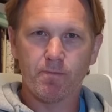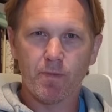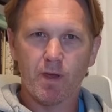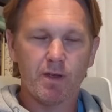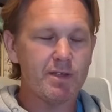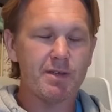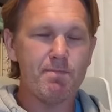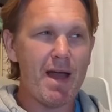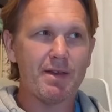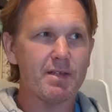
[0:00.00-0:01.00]
Because it's
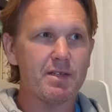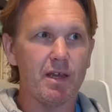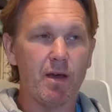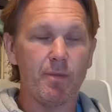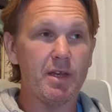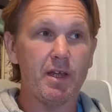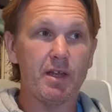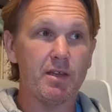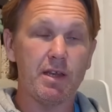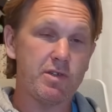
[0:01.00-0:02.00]
mad, isn't it? I mean,
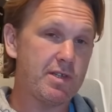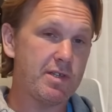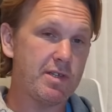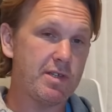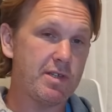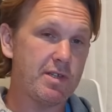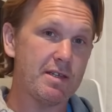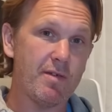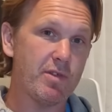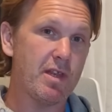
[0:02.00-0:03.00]
it says everything
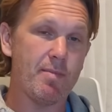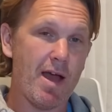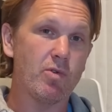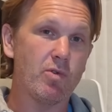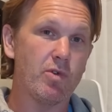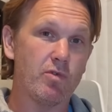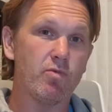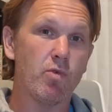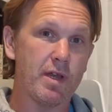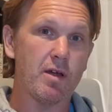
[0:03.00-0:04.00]
about how good Rory
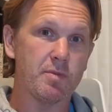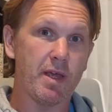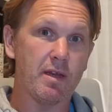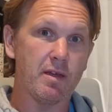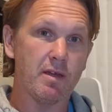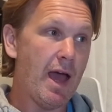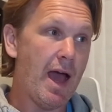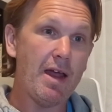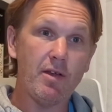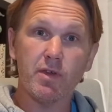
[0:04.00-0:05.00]
Darge has been.
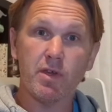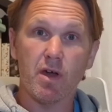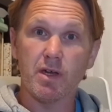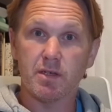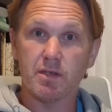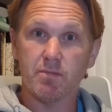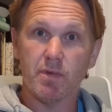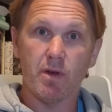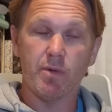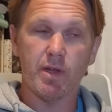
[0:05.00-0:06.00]
And other guys,
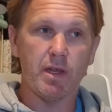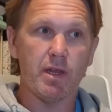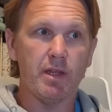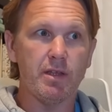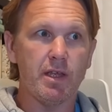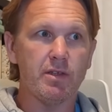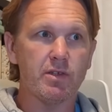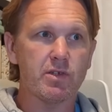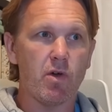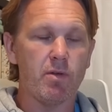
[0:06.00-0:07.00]
you know, in the
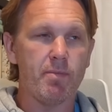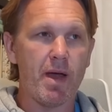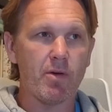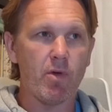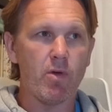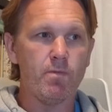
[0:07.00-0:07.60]
Scotland back row.